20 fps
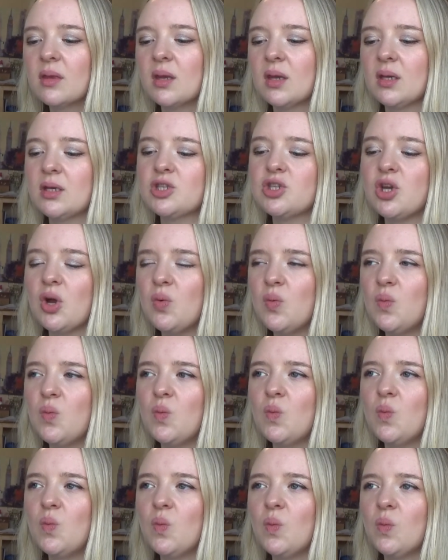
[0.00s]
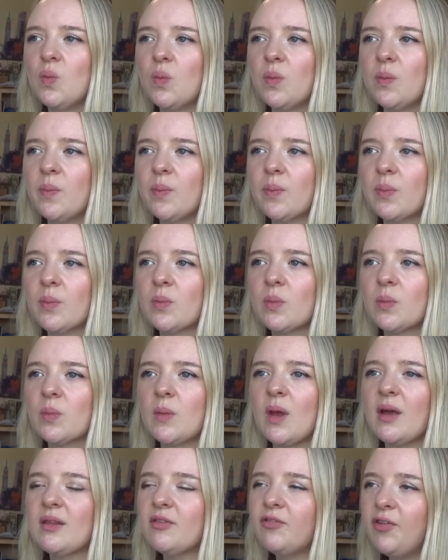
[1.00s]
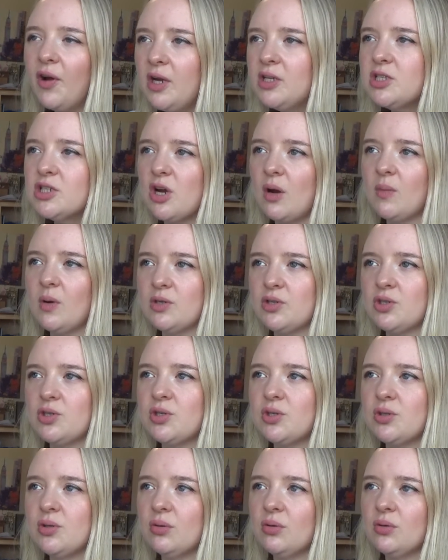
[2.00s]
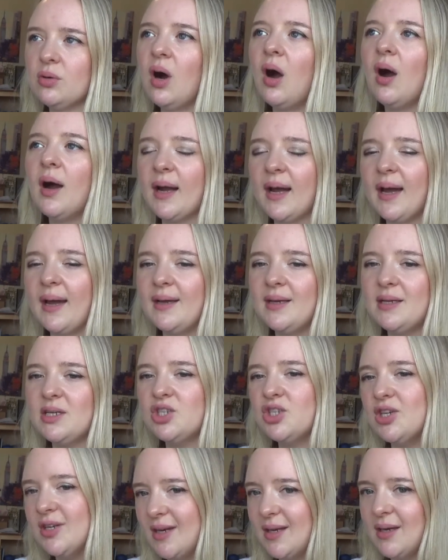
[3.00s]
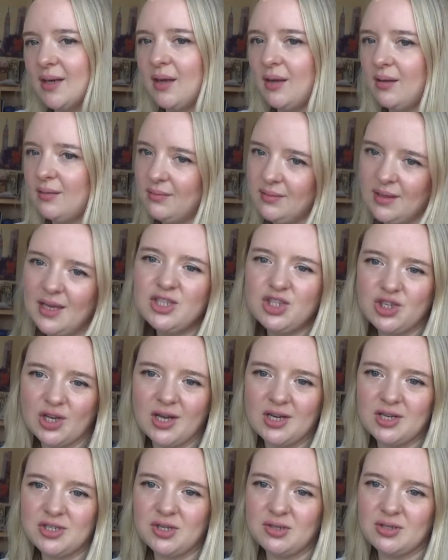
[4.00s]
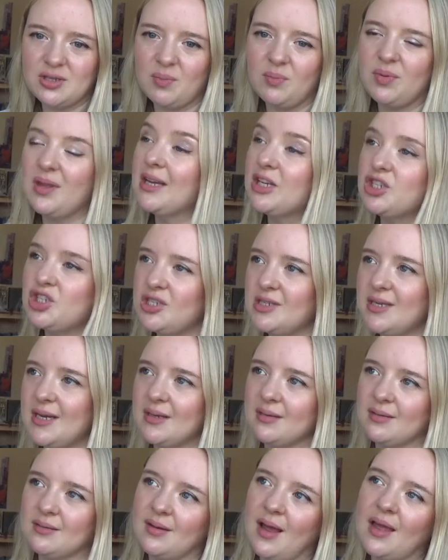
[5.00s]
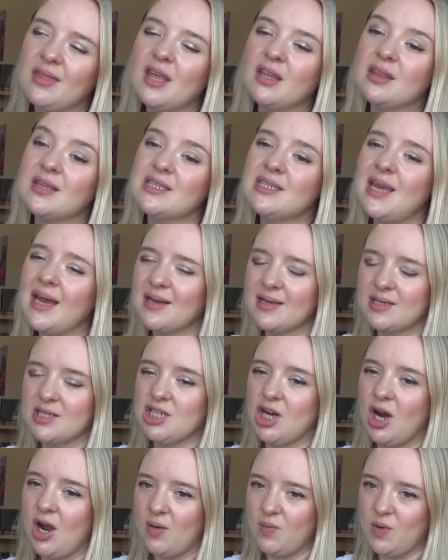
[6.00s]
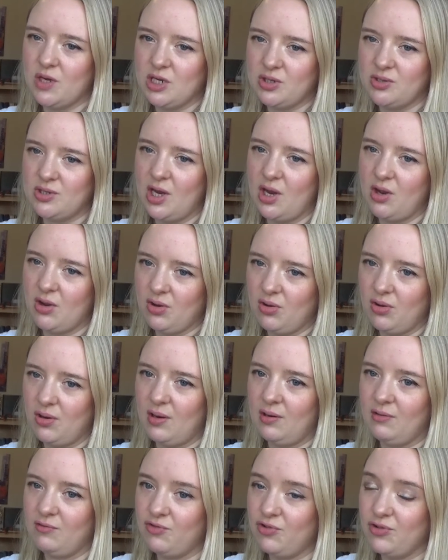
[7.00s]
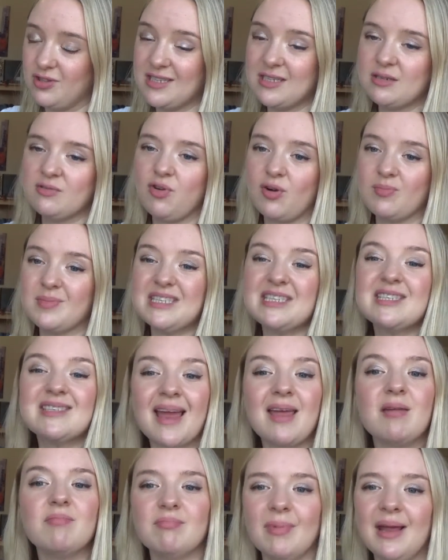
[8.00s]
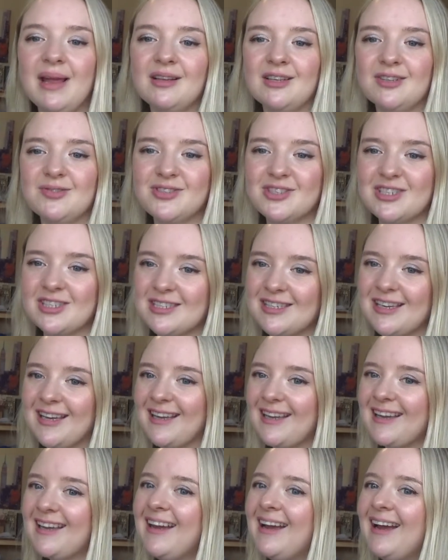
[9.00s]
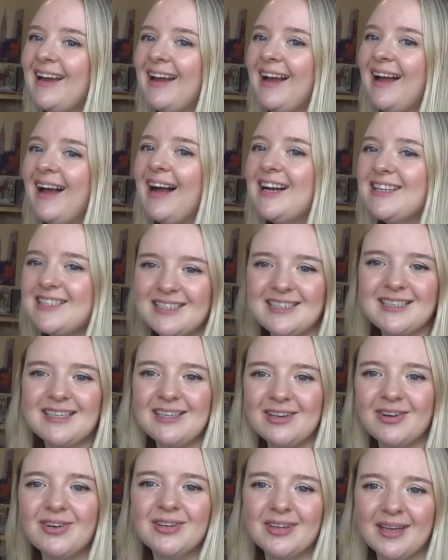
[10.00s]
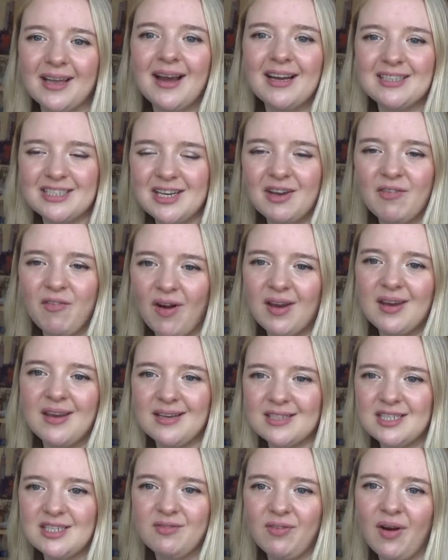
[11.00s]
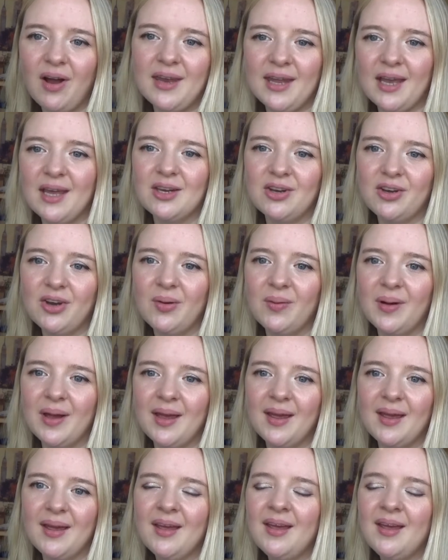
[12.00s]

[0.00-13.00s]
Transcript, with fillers: So the first time I just thought, oh, okay, is she gonna is she going to do something and she didn't and then the second time when you see her cooking for the, for the same meal it's just like has she gotten the, has she finally is she finally going to do it